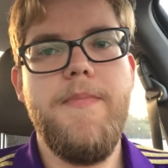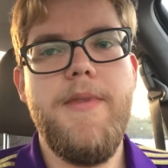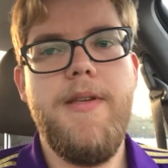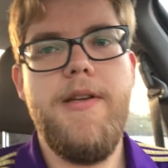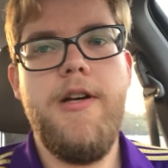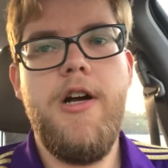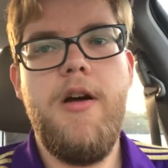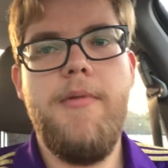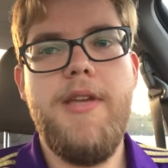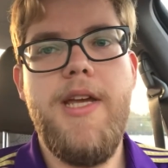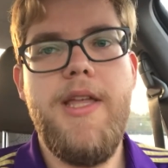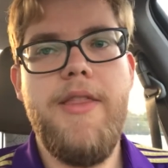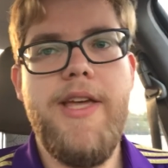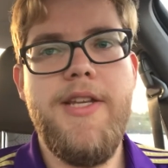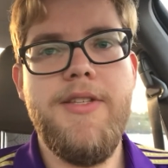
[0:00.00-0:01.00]
Um, and
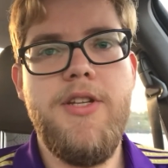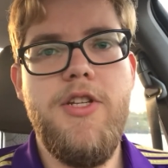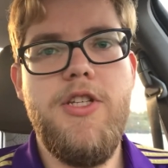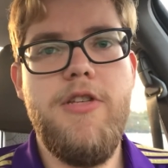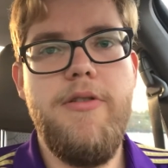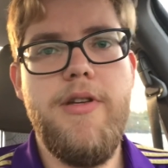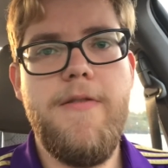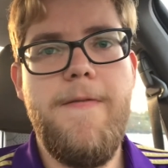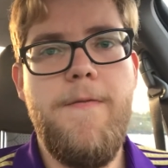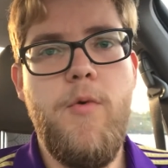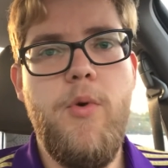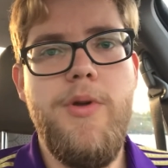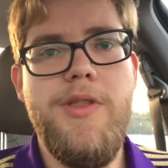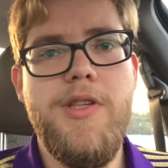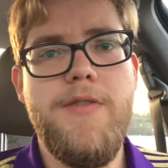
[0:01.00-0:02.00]
yeah, that is going to do it
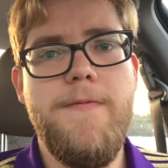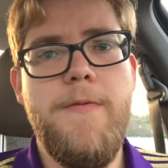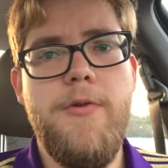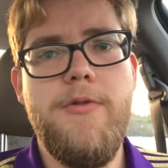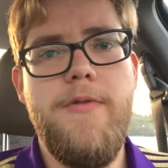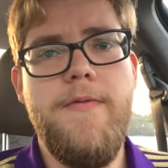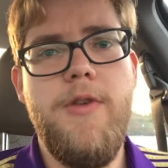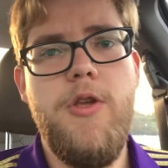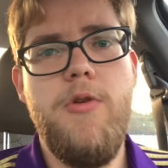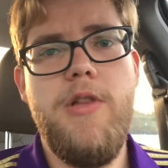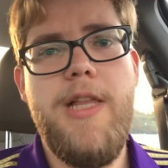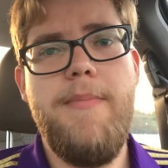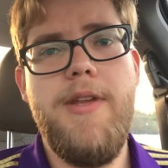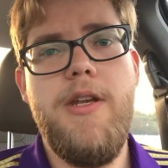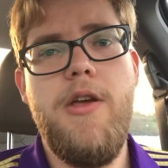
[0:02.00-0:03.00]
for this first review.
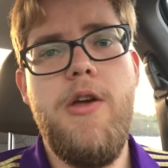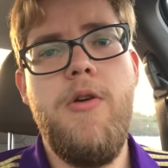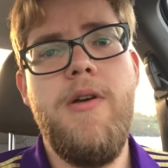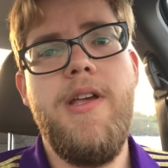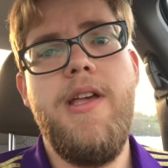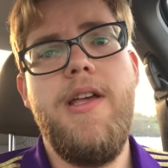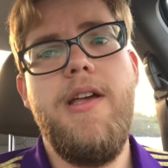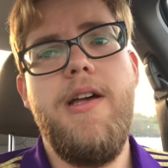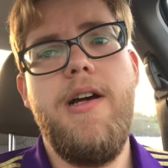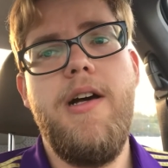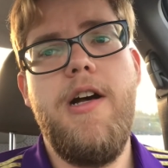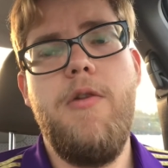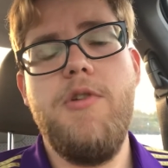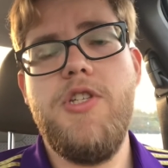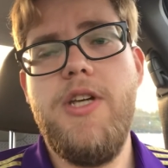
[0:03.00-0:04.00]
Let me know
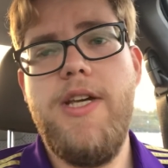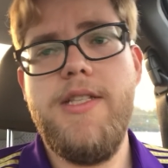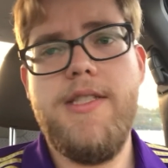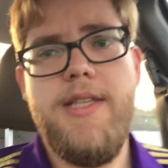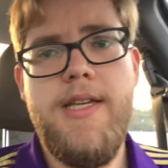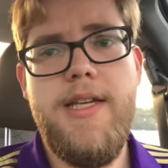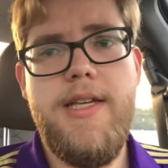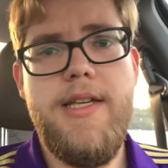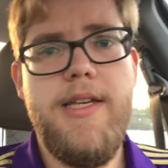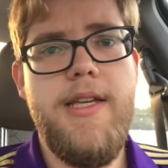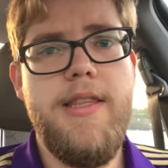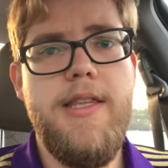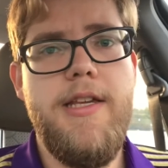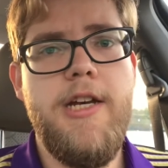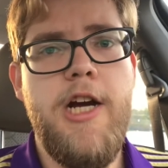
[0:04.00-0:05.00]
uh, what you guys think
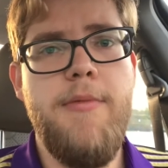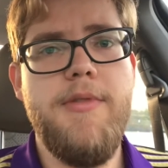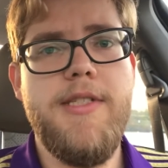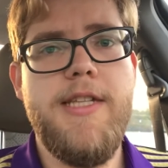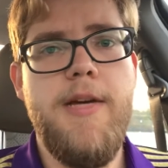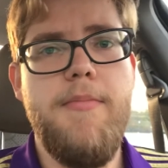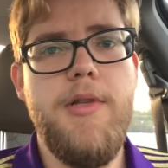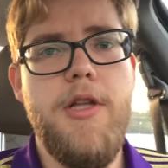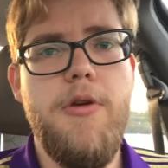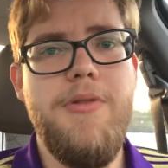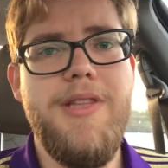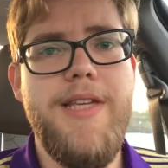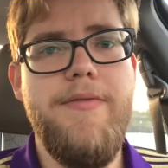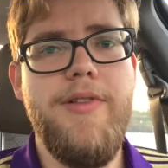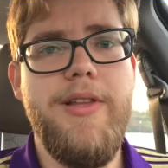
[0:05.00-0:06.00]
in the comments down below.
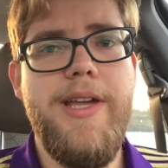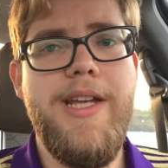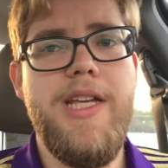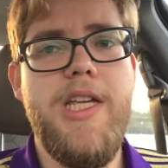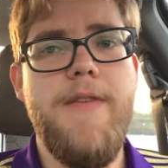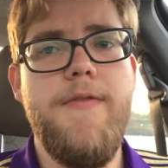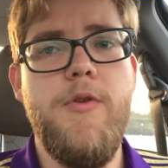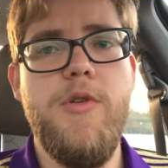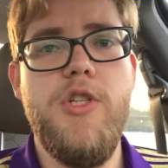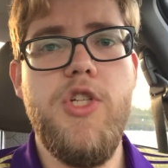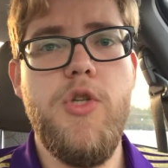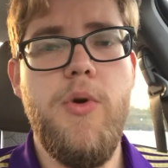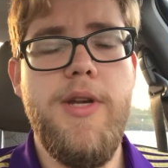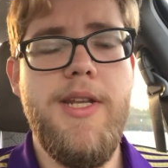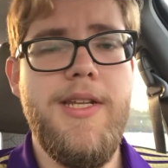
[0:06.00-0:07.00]
Leave a like if you
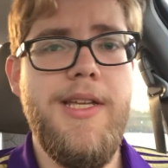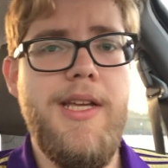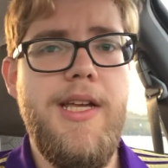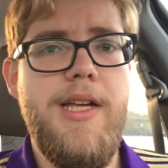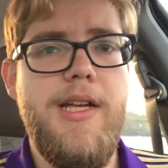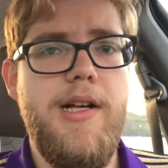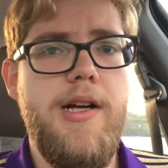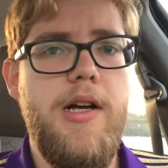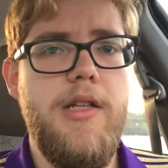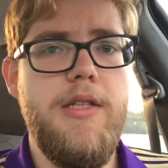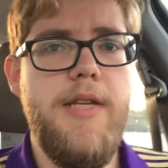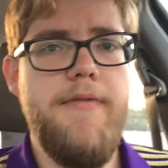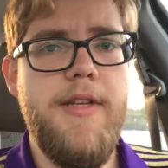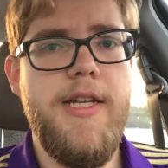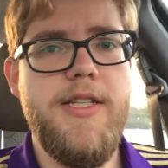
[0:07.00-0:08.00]
enjoyed it. Uh,
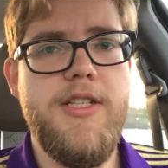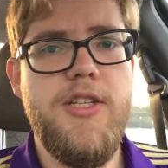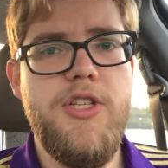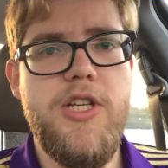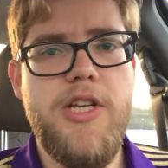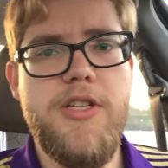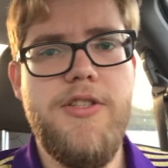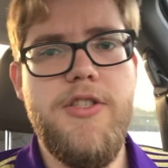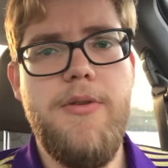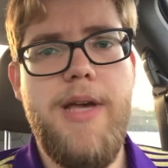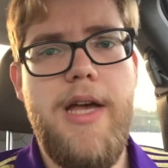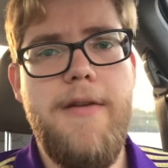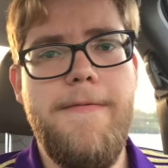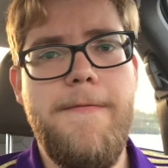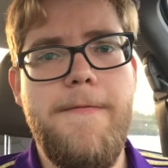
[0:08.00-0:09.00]
leave any suggestions you
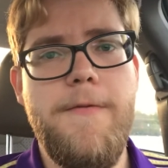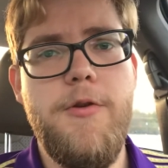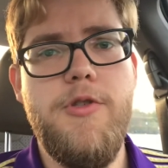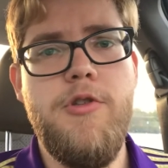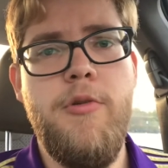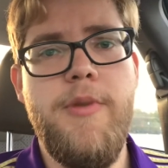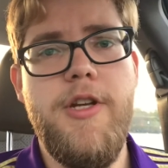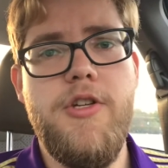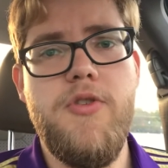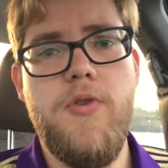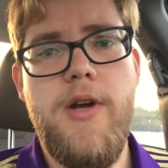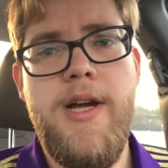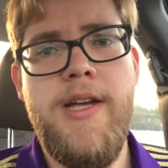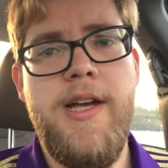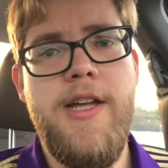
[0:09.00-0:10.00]
have, foods you want me to try.